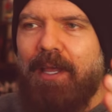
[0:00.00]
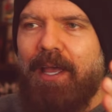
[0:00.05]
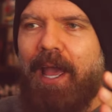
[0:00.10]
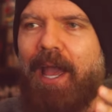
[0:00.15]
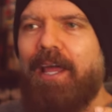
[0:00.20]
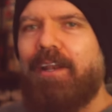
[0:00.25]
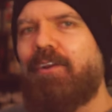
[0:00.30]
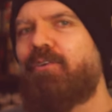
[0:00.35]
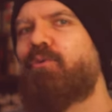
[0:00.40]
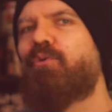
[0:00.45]

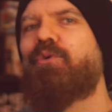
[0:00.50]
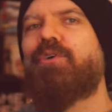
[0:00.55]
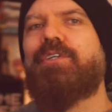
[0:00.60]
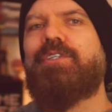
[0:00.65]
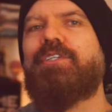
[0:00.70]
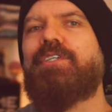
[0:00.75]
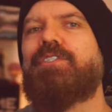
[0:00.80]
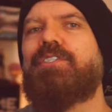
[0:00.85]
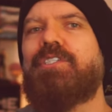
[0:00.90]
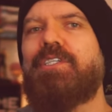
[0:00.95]
And in order
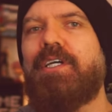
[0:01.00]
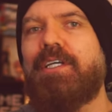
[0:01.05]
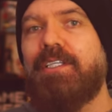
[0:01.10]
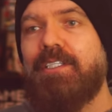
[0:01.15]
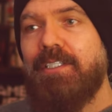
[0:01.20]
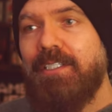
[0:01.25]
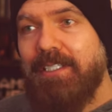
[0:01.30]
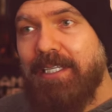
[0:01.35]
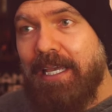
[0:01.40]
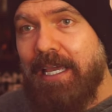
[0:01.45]
to
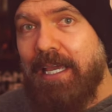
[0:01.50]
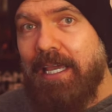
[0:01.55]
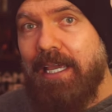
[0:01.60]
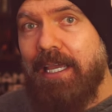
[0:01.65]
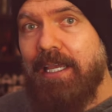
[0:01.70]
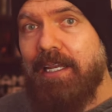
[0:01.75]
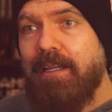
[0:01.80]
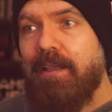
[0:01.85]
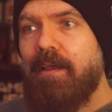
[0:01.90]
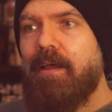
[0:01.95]

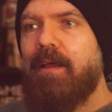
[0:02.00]
succeed,